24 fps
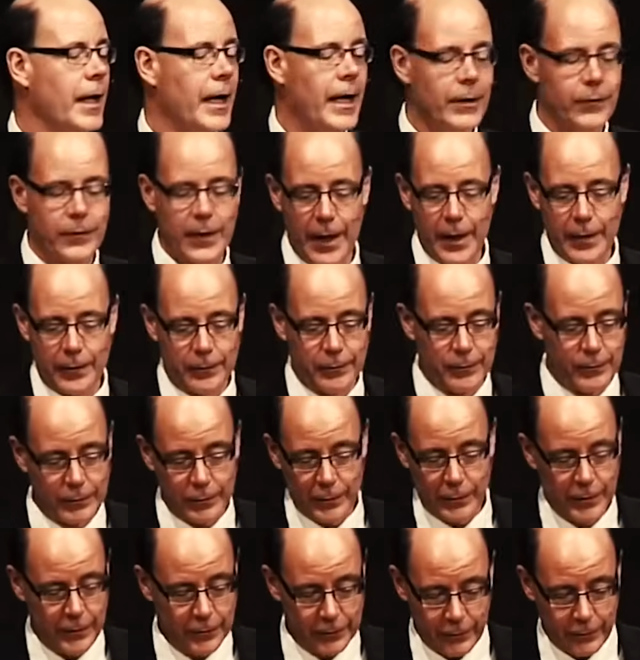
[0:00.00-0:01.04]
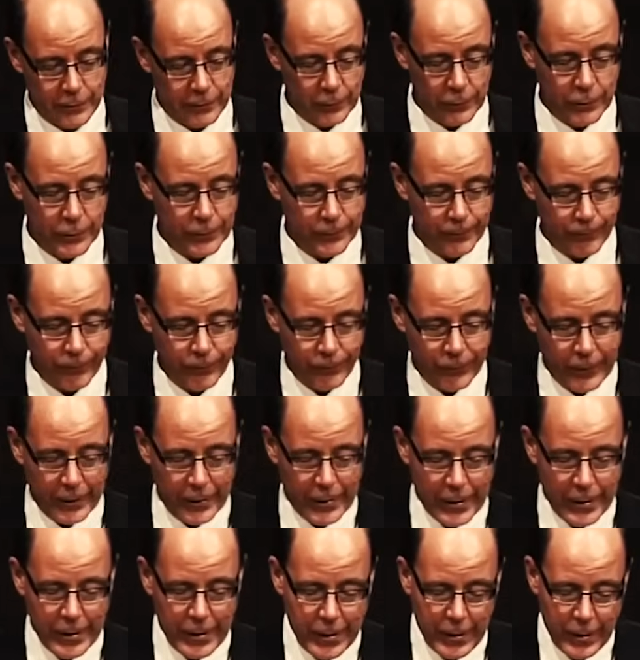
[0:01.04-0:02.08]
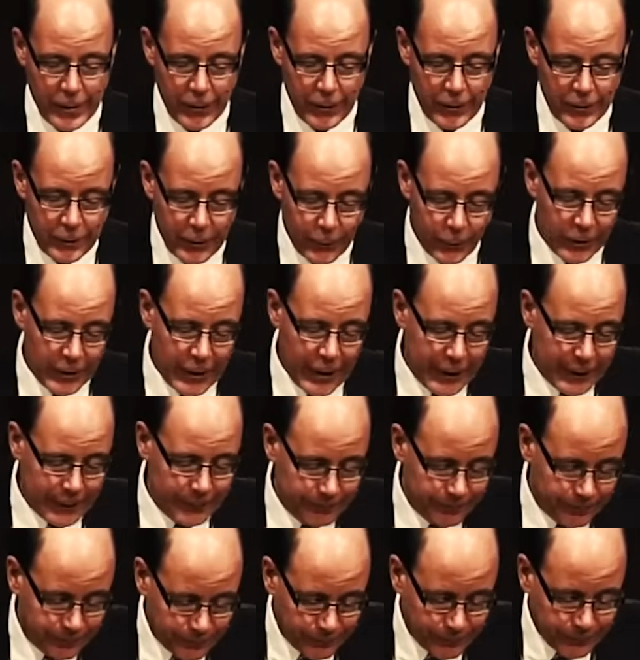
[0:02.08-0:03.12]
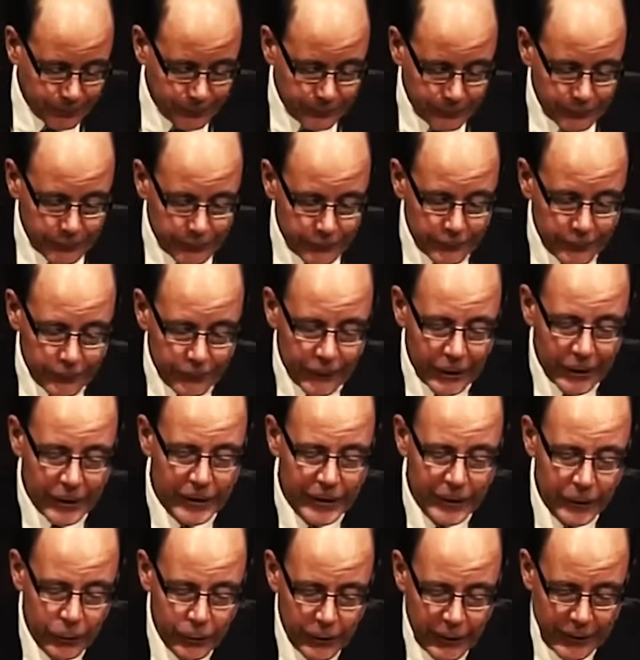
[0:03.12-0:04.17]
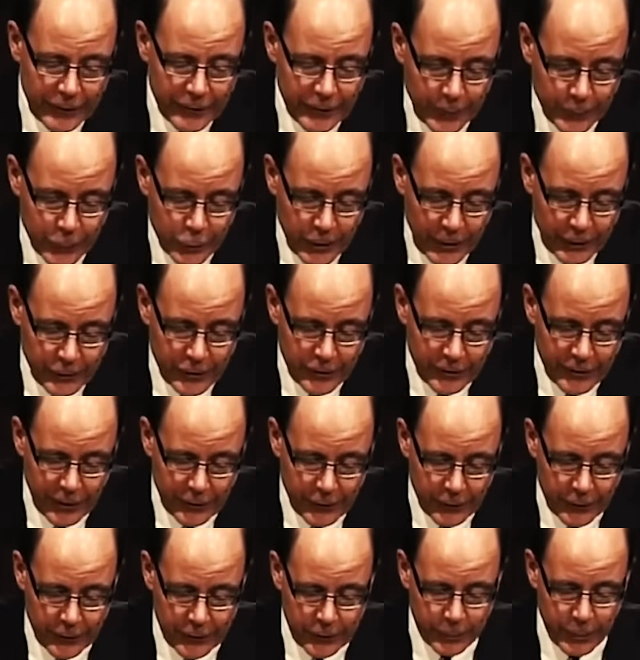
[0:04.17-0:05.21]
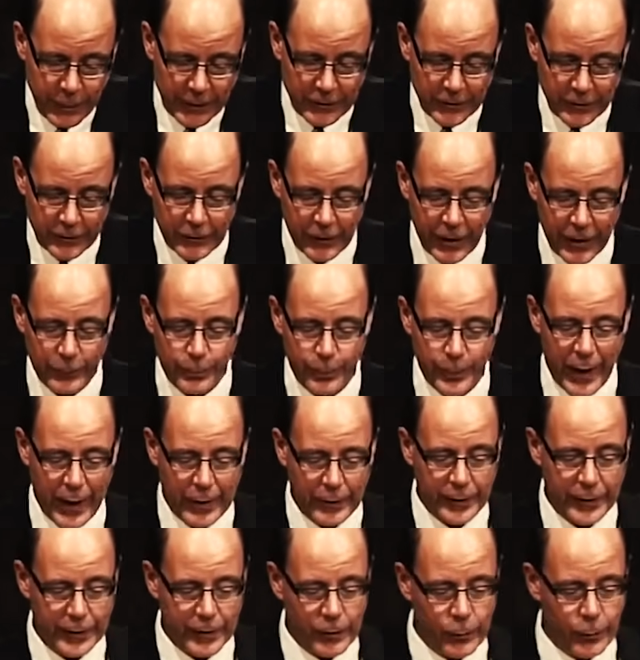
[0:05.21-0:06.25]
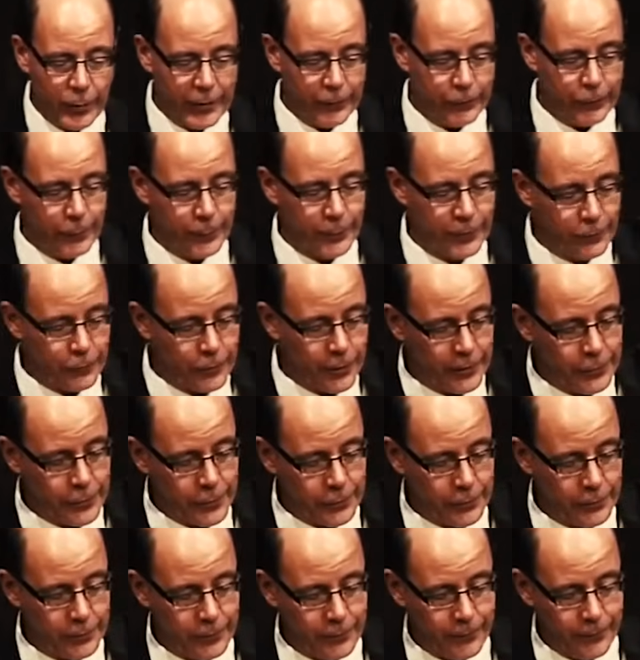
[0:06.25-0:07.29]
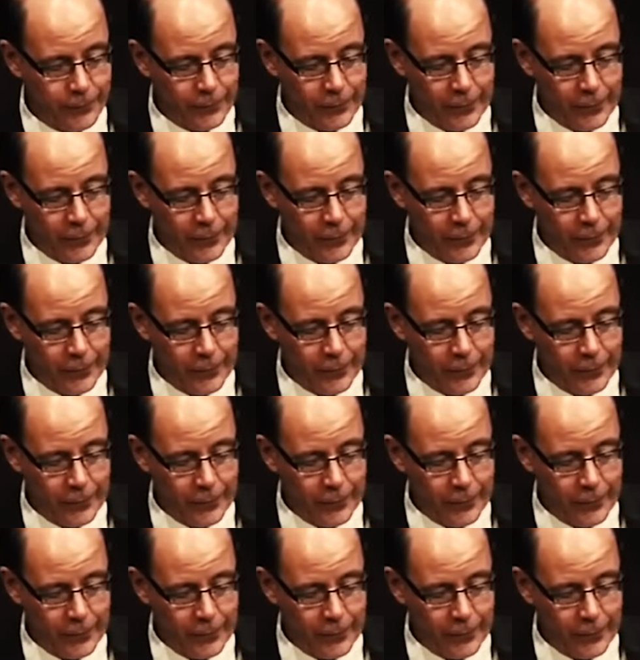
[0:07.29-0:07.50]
And that isn't good. Number nine, he who lays up treasures on earth spends his life backing away from his treasures.